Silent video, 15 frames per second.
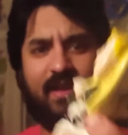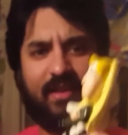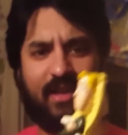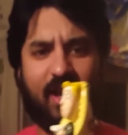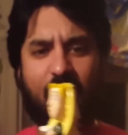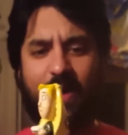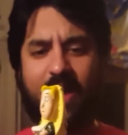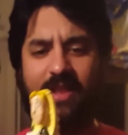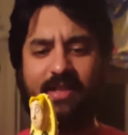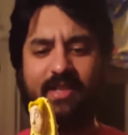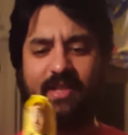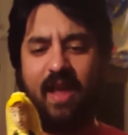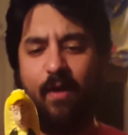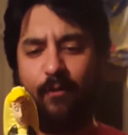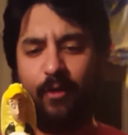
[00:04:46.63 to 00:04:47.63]
and it's
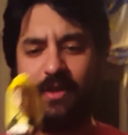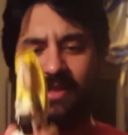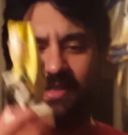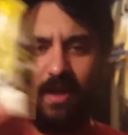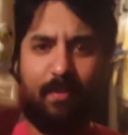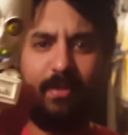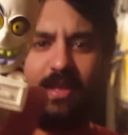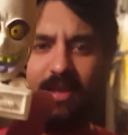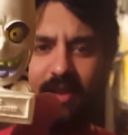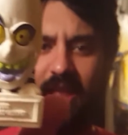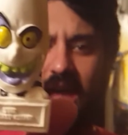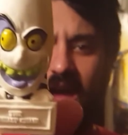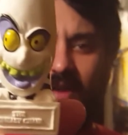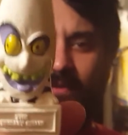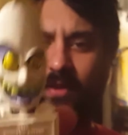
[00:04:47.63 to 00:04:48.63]
definitely something
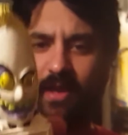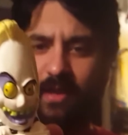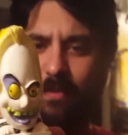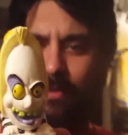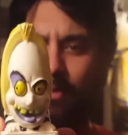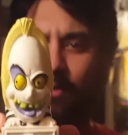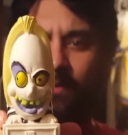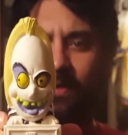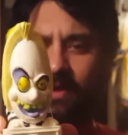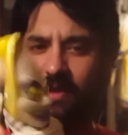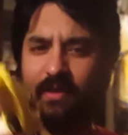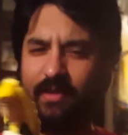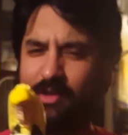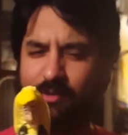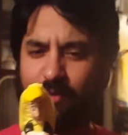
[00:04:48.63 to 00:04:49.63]
out of like a movie.
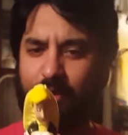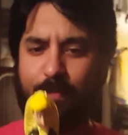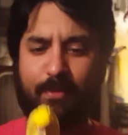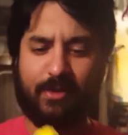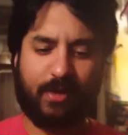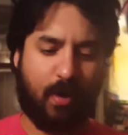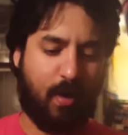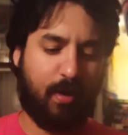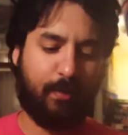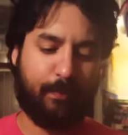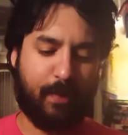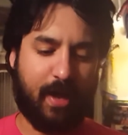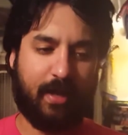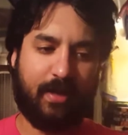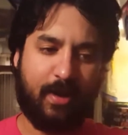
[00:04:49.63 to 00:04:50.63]
It's really bizarre,
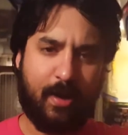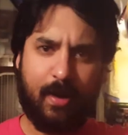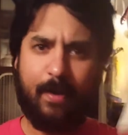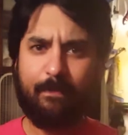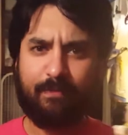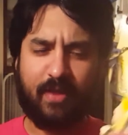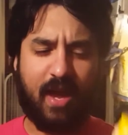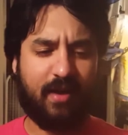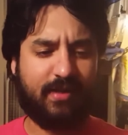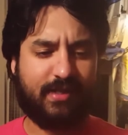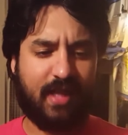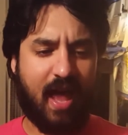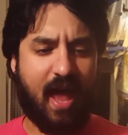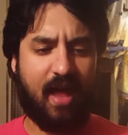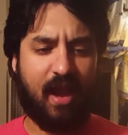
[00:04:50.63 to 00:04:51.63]
but there's
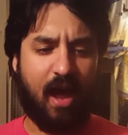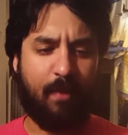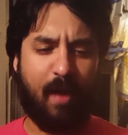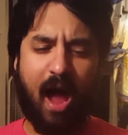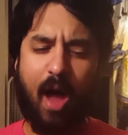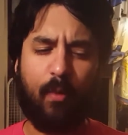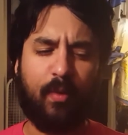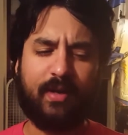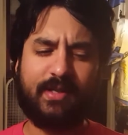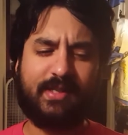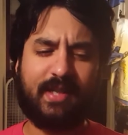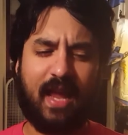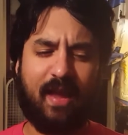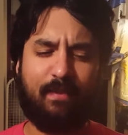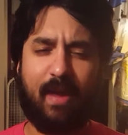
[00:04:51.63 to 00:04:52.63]
that. I want to
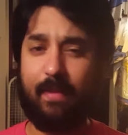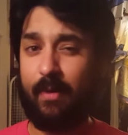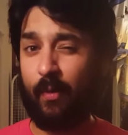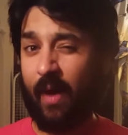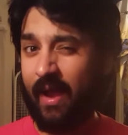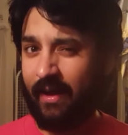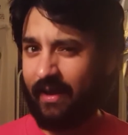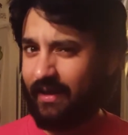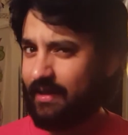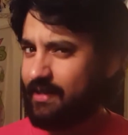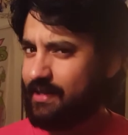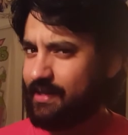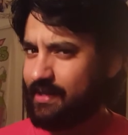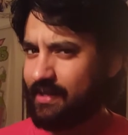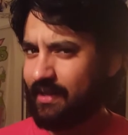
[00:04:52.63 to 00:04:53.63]
say maybe
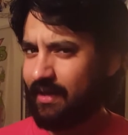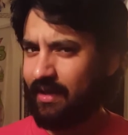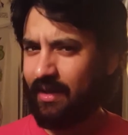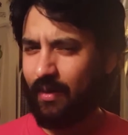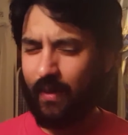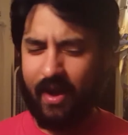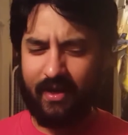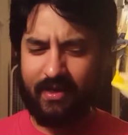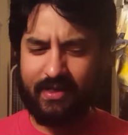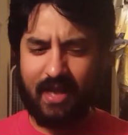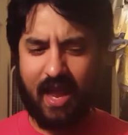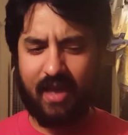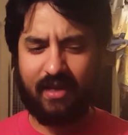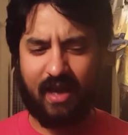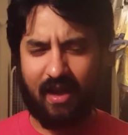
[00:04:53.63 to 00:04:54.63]
Wendy's. Wendy's
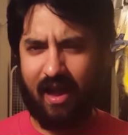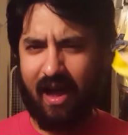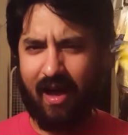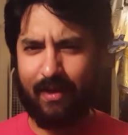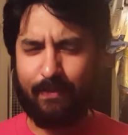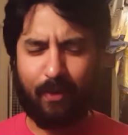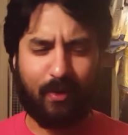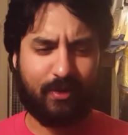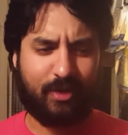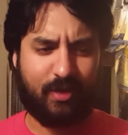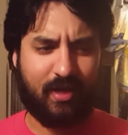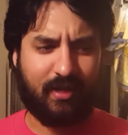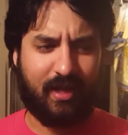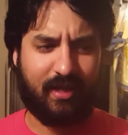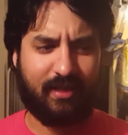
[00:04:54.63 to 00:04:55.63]
had kind of oddball
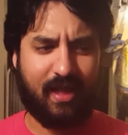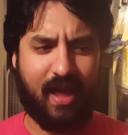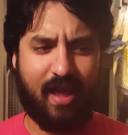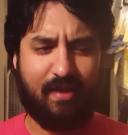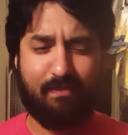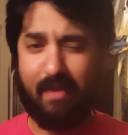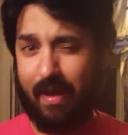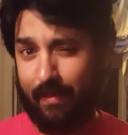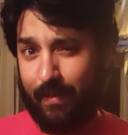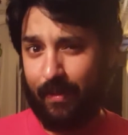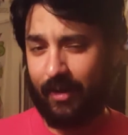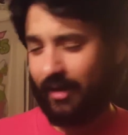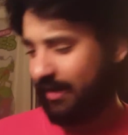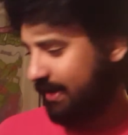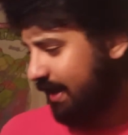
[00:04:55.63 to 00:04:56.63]
shit like that. Maybe
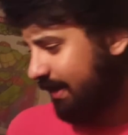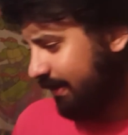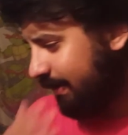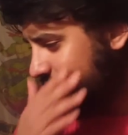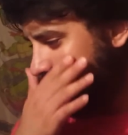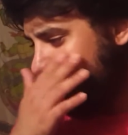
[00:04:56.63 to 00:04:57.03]
Burger King.